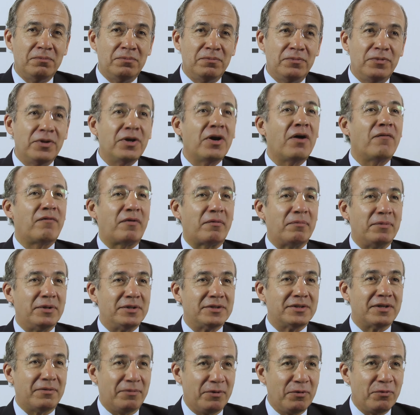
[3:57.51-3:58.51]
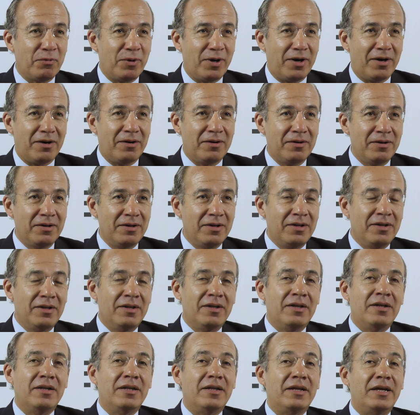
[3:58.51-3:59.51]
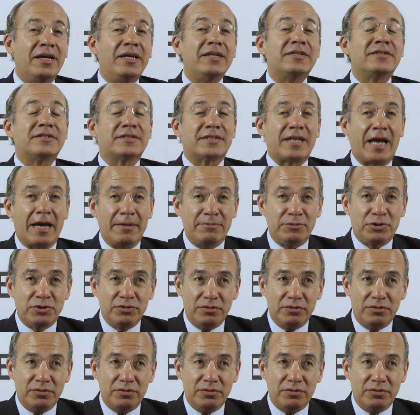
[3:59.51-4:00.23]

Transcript: the governments everywhere. It's time to